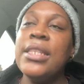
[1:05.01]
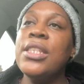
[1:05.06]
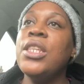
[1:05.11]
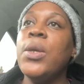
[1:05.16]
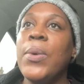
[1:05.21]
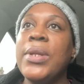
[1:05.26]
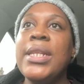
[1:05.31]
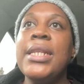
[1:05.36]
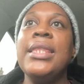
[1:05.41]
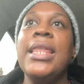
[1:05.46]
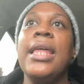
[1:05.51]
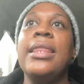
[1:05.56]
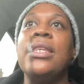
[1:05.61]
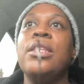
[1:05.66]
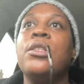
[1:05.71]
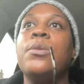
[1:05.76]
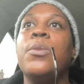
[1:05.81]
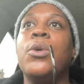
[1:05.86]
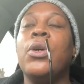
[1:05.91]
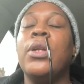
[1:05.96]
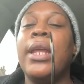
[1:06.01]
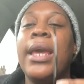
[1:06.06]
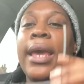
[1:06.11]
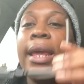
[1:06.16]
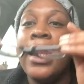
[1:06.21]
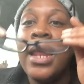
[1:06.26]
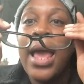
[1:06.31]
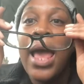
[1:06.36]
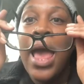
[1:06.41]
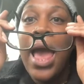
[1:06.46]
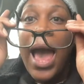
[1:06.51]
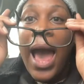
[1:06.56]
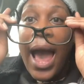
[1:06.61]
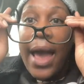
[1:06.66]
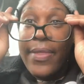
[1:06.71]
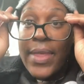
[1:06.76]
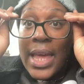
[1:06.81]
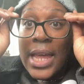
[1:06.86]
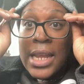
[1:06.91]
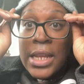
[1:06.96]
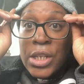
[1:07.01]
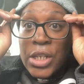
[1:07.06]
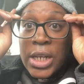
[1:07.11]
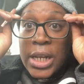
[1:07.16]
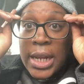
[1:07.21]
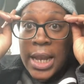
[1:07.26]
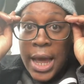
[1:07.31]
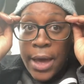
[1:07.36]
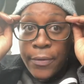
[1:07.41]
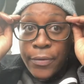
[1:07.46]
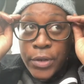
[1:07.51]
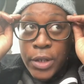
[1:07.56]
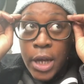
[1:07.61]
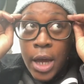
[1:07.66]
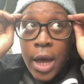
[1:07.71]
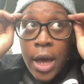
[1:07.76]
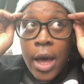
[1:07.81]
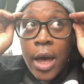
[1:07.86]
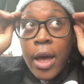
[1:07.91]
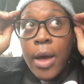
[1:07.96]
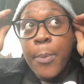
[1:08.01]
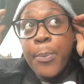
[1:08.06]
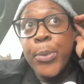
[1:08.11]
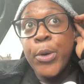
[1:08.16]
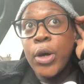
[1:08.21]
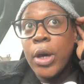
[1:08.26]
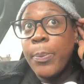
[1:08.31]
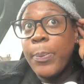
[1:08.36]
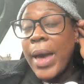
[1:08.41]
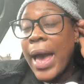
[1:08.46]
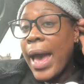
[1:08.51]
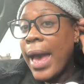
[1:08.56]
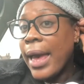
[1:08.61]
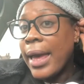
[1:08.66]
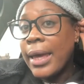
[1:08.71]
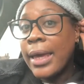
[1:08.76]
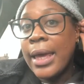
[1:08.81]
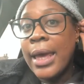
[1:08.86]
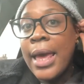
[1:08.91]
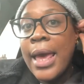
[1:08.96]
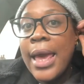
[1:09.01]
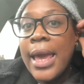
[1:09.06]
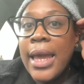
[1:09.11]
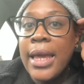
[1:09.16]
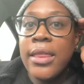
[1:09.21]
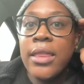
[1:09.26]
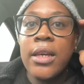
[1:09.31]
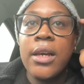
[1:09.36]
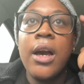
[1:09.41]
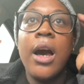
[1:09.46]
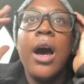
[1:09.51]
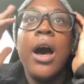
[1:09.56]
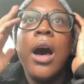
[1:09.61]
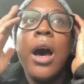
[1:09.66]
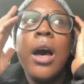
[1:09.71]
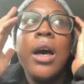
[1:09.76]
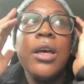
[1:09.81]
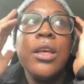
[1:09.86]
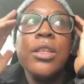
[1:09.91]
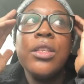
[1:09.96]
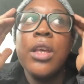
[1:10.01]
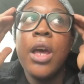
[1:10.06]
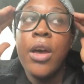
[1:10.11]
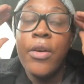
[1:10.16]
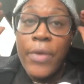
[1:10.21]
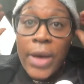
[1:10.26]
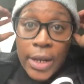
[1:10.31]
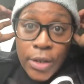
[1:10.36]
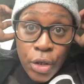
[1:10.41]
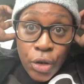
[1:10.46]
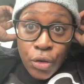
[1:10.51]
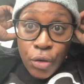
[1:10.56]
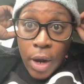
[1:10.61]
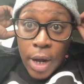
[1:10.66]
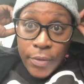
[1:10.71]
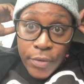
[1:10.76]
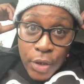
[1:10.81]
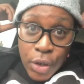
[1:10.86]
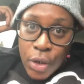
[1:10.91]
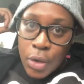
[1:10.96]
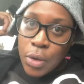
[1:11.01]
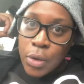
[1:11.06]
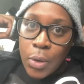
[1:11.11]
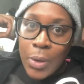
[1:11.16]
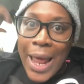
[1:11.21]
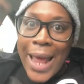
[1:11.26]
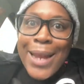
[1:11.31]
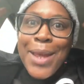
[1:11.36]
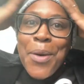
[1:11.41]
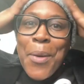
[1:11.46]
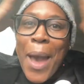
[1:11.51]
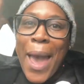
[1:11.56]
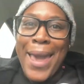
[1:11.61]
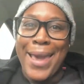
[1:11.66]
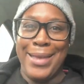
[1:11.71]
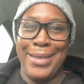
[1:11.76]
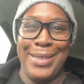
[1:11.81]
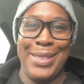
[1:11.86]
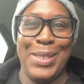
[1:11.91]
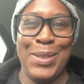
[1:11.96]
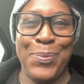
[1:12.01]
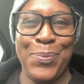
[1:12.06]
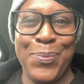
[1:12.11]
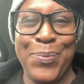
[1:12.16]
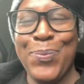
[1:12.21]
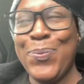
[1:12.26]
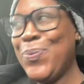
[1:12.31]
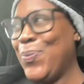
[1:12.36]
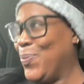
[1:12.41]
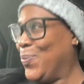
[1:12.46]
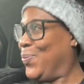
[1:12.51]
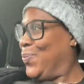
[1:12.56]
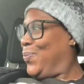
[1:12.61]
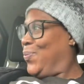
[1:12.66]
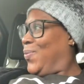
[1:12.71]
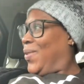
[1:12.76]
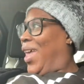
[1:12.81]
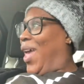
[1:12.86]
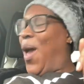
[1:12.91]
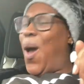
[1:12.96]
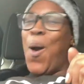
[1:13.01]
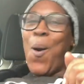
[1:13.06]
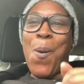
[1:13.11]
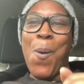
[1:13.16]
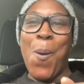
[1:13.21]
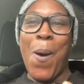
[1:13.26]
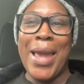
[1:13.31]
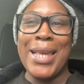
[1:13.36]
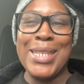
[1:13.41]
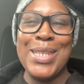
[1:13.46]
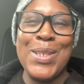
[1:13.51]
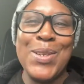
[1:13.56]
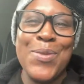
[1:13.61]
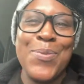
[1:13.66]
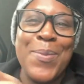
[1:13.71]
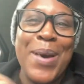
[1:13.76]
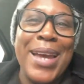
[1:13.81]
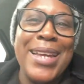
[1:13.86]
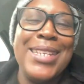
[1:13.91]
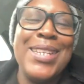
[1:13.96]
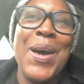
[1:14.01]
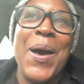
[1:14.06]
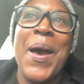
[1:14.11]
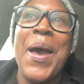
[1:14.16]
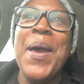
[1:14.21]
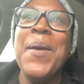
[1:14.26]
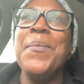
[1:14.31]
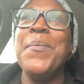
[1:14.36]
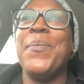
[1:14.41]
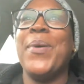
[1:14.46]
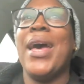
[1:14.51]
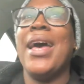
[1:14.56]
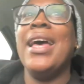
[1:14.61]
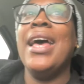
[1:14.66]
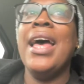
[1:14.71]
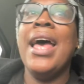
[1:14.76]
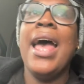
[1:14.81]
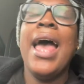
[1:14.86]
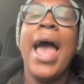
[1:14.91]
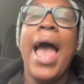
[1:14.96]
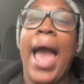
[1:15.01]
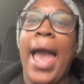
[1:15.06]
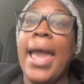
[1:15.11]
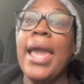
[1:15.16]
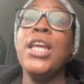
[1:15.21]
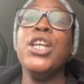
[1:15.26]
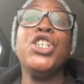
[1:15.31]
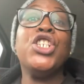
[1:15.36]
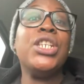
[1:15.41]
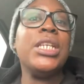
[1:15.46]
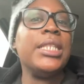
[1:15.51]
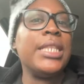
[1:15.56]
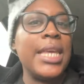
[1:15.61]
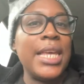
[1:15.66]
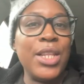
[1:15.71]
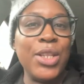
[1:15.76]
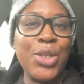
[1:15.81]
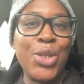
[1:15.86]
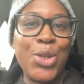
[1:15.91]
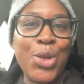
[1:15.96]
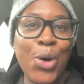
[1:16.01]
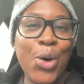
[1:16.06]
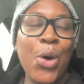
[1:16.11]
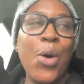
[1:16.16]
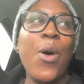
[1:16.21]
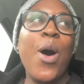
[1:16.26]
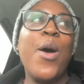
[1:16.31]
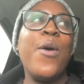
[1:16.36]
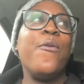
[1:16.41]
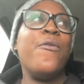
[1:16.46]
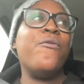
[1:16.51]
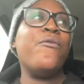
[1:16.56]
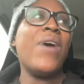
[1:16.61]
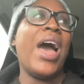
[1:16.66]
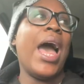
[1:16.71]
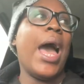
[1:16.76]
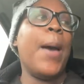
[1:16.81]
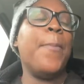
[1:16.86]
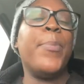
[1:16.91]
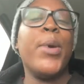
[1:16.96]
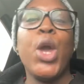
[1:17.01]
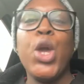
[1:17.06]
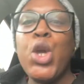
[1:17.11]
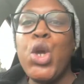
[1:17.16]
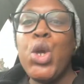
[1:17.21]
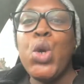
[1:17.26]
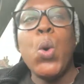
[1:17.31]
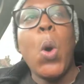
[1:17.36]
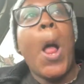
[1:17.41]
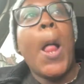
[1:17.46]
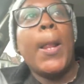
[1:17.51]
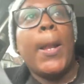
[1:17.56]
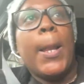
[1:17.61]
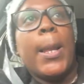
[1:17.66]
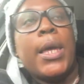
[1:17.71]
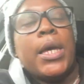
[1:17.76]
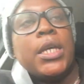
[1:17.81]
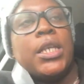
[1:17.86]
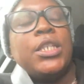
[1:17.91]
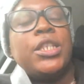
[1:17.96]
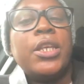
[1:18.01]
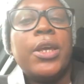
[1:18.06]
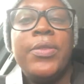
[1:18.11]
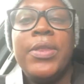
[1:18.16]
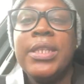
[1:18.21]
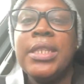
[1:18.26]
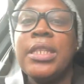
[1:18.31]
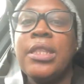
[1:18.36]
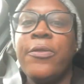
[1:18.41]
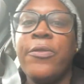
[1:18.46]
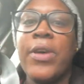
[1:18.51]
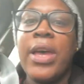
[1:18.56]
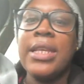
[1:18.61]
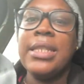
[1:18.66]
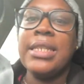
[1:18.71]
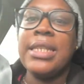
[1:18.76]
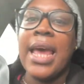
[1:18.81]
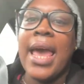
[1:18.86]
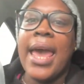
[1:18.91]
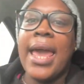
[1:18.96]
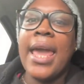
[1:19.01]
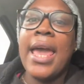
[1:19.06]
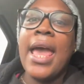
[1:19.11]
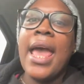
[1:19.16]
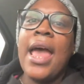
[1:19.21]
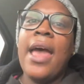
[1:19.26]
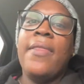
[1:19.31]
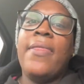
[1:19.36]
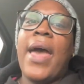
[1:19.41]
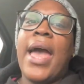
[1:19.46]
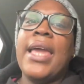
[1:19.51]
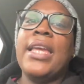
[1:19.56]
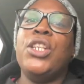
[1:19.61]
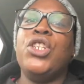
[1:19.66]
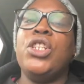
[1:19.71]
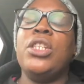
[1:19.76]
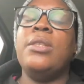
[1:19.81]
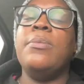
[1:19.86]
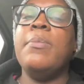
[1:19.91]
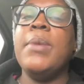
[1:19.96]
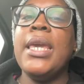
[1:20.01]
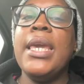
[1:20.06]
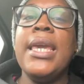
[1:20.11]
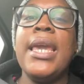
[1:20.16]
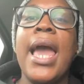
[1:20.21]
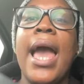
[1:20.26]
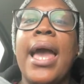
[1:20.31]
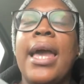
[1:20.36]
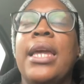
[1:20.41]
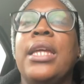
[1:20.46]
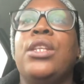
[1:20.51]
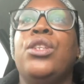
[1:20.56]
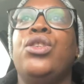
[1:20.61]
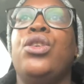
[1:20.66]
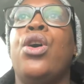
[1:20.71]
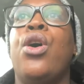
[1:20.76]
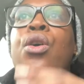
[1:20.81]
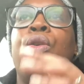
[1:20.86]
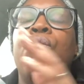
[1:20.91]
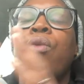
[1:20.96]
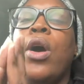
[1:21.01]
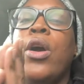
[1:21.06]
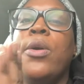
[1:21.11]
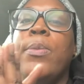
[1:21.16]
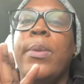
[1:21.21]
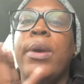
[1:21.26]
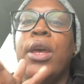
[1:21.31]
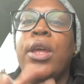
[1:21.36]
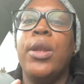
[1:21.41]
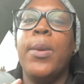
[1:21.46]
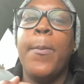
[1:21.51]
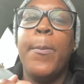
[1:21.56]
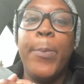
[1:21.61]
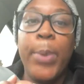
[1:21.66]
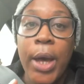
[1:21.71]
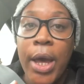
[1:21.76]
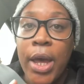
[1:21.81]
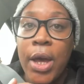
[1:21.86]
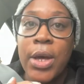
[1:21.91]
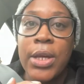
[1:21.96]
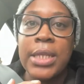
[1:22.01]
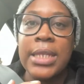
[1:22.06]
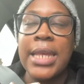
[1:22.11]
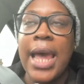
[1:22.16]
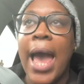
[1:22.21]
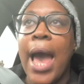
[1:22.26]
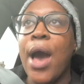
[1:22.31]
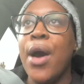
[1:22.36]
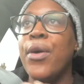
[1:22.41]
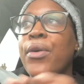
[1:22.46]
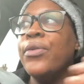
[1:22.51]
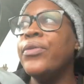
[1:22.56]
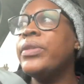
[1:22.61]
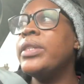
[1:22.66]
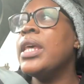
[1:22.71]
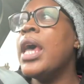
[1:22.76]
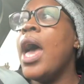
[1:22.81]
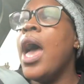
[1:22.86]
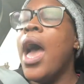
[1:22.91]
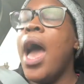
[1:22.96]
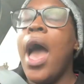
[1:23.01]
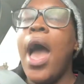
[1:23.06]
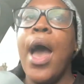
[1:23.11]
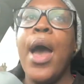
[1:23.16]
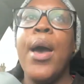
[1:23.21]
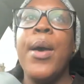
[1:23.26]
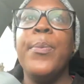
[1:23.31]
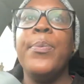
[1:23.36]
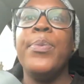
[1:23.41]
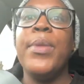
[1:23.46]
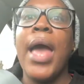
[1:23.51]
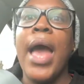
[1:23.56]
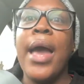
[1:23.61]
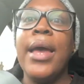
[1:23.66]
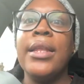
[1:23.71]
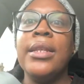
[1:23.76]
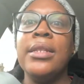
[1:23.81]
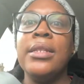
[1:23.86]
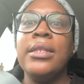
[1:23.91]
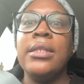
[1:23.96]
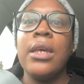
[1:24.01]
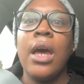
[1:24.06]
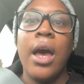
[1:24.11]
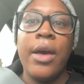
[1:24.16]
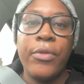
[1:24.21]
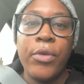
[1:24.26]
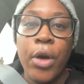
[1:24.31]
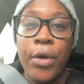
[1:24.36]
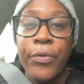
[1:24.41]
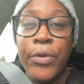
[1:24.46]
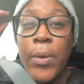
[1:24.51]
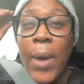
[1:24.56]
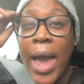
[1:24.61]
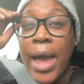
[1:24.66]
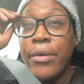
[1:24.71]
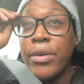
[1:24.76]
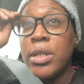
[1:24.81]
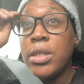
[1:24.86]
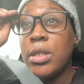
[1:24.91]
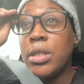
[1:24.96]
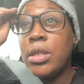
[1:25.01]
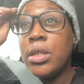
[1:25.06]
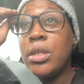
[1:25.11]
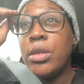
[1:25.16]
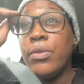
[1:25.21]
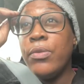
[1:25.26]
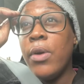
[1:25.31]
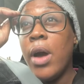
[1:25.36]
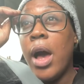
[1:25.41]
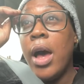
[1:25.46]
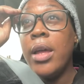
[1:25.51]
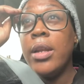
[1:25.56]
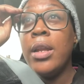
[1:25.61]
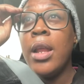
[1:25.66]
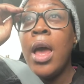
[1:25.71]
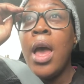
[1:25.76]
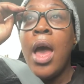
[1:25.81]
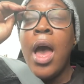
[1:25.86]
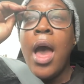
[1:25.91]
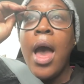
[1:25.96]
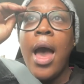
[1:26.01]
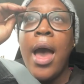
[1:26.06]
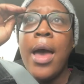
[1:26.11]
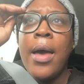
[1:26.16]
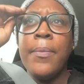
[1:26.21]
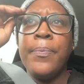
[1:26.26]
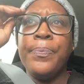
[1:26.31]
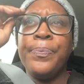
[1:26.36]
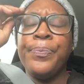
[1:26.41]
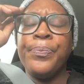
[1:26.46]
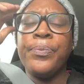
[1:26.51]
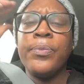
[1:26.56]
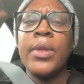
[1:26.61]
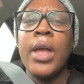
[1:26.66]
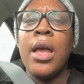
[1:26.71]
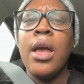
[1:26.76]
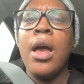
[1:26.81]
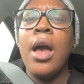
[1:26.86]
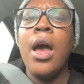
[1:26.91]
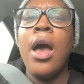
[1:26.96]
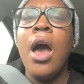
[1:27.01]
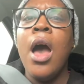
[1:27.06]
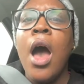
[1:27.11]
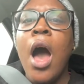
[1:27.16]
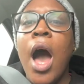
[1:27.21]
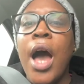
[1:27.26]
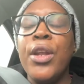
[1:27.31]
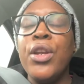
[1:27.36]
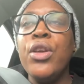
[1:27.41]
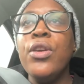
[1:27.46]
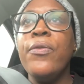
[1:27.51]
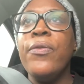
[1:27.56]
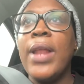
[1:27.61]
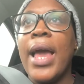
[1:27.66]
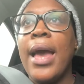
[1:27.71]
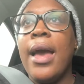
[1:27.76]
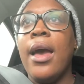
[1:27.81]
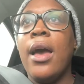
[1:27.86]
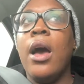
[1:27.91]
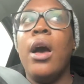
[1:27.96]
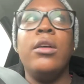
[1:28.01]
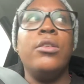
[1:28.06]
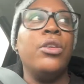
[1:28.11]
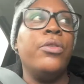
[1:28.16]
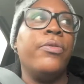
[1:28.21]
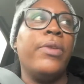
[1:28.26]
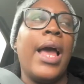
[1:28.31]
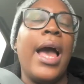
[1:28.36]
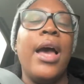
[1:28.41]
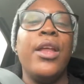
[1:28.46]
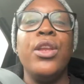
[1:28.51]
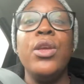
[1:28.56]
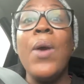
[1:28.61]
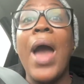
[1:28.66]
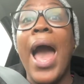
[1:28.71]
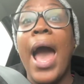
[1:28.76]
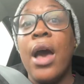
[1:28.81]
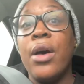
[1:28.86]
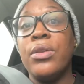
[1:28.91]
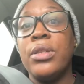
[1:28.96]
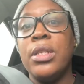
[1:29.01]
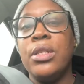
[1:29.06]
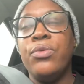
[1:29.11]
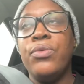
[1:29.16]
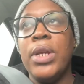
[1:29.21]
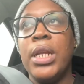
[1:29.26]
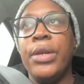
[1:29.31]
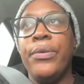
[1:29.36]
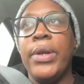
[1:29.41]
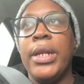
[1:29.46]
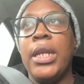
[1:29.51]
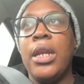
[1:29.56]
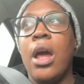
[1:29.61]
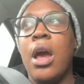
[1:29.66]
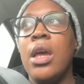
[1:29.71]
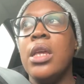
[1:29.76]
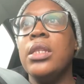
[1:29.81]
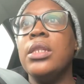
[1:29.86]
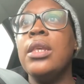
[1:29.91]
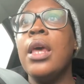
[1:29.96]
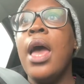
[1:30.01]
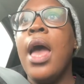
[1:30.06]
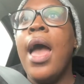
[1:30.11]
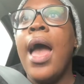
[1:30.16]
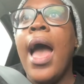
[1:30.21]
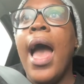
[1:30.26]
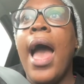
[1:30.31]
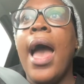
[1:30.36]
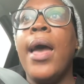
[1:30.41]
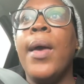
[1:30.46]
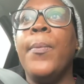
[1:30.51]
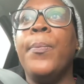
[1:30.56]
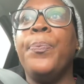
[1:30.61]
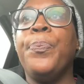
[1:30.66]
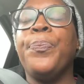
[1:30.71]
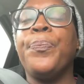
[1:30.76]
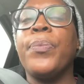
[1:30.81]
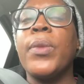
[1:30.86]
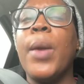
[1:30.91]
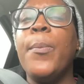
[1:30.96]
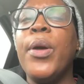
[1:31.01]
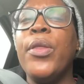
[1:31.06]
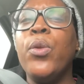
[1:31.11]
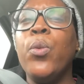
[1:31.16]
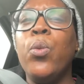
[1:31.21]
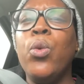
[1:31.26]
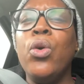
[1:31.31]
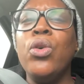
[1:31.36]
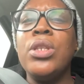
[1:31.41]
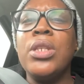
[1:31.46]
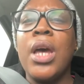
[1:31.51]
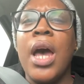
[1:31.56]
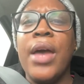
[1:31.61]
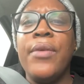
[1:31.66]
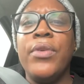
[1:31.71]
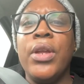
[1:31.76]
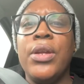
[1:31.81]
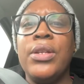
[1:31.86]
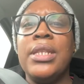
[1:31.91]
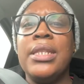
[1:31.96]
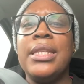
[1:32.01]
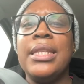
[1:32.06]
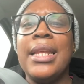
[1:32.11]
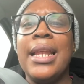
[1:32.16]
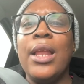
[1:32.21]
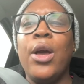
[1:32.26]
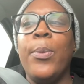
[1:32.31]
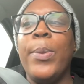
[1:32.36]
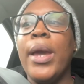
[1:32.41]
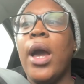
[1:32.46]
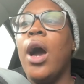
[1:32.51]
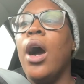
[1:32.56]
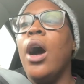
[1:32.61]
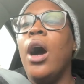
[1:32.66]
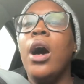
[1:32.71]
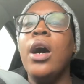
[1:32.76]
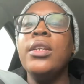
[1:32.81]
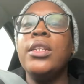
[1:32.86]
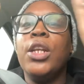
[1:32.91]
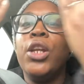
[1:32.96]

So we did that this morning, and then she left her book bag in the car, so I've had to drive to school anyways. A waste of my time, but hey, she's in school, fabulous. So this is the first day that it's just me and Roman by ourselves, and I've got a few errands to run. Our new house is really, really nice, but the water I've noticed is a little bit hard.